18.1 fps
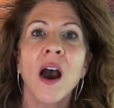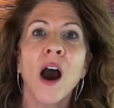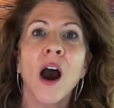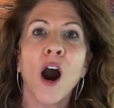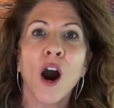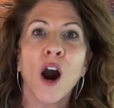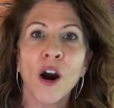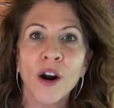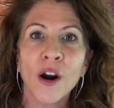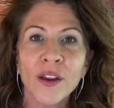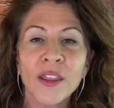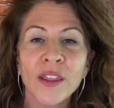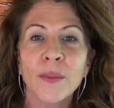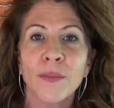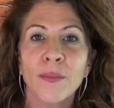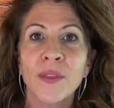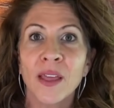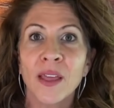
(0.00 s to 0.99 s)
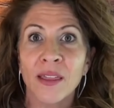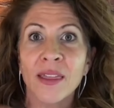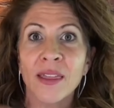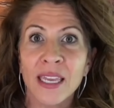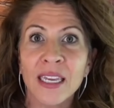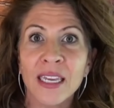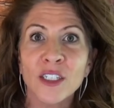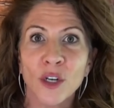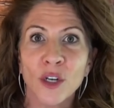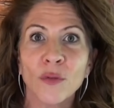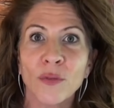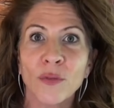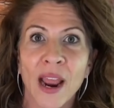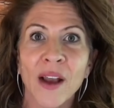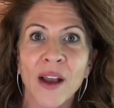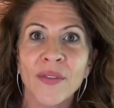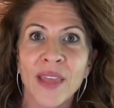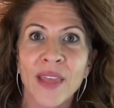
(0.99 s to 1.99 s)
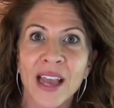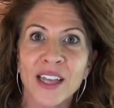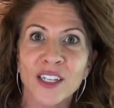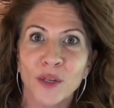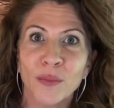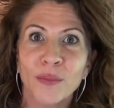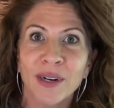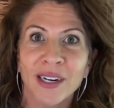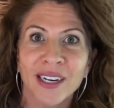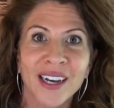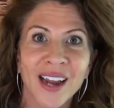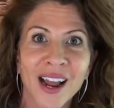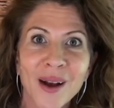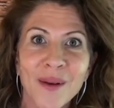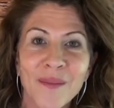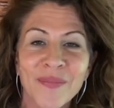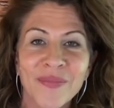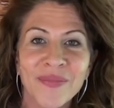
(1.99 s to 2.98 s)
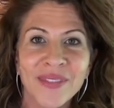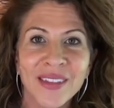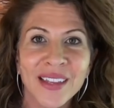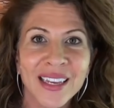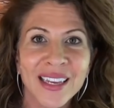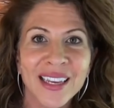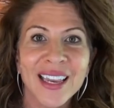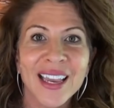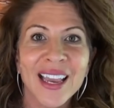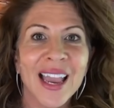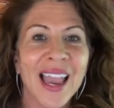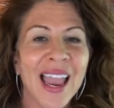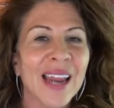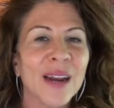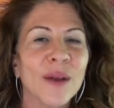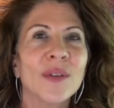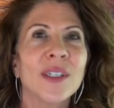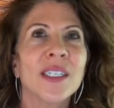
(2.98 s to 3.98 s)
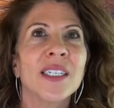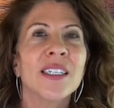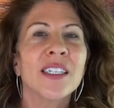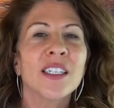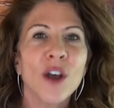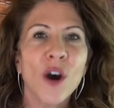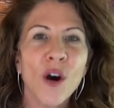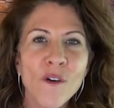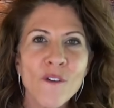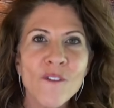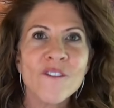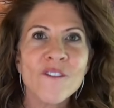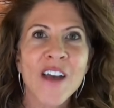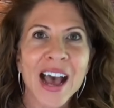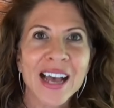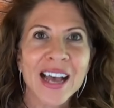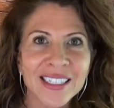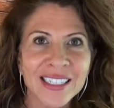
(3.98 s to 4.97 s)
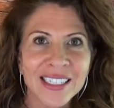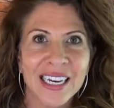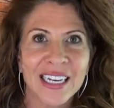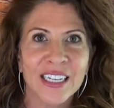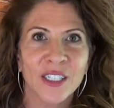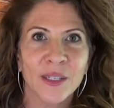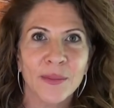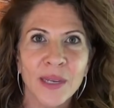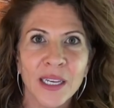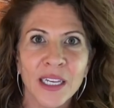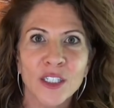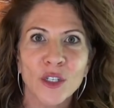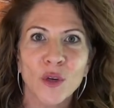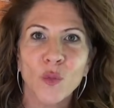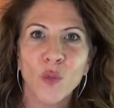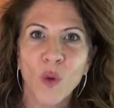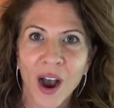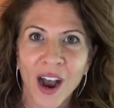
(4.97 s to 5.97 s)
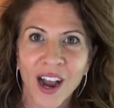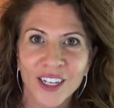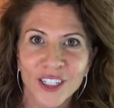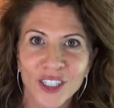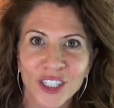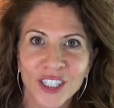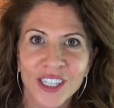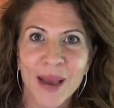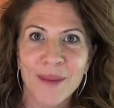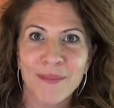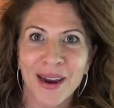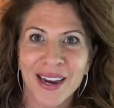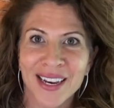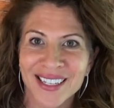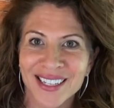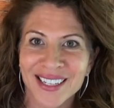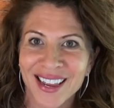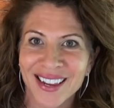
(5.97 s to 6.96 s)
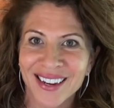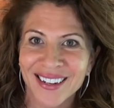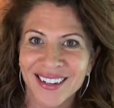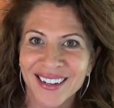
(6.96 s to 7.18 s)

are the things around that to bring it up. And it was so fascinating to me to watch that mindset.